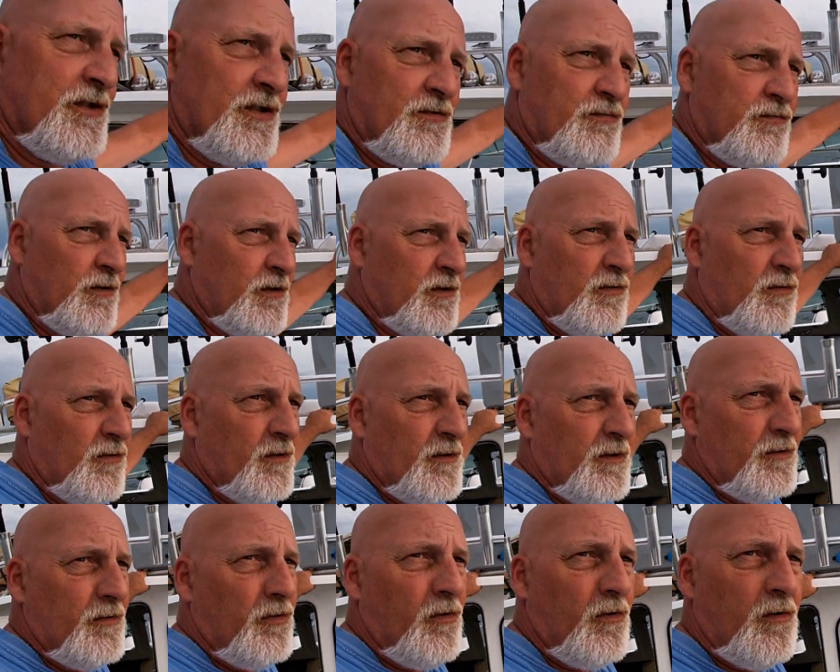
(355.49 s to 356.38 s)
just
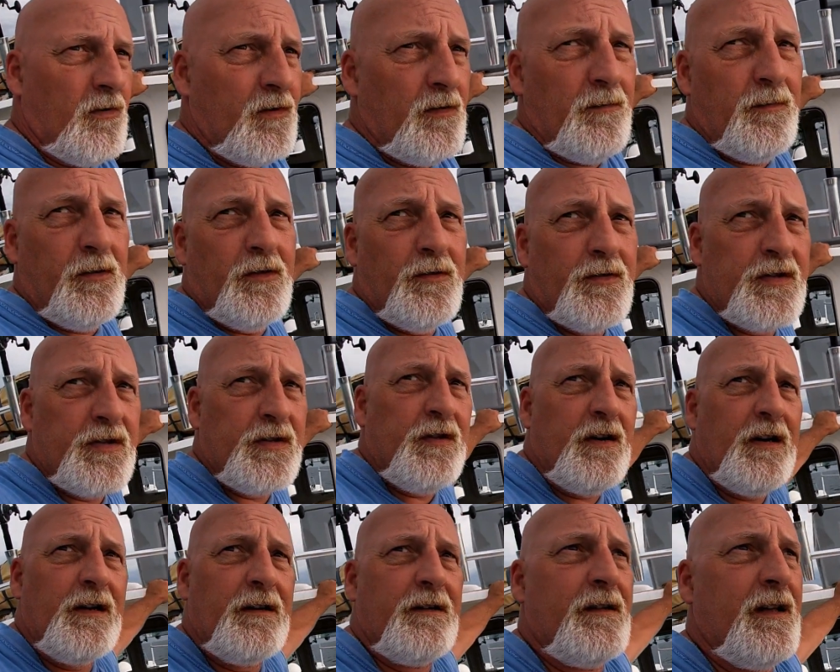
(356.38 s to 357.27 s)
recorded horrible.
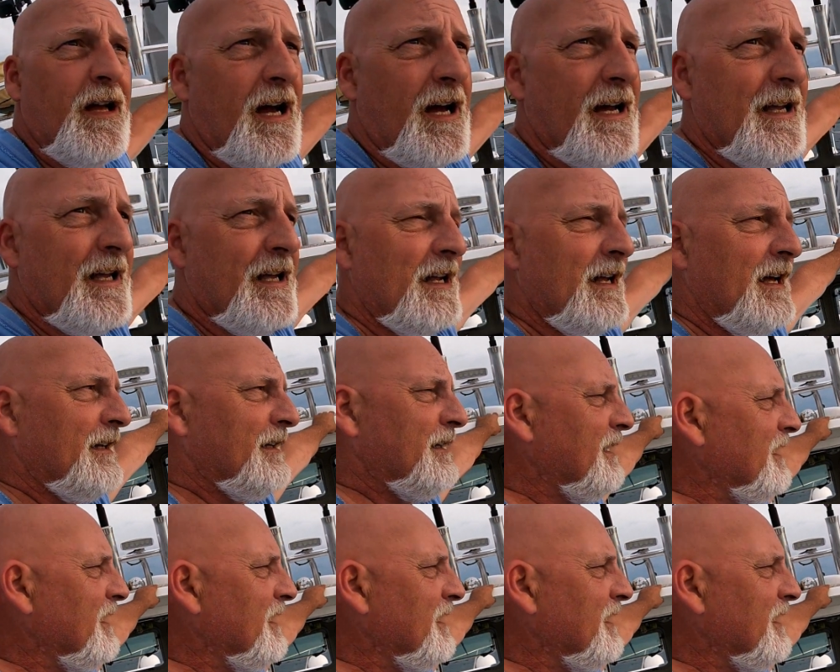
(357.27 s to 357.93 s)
So I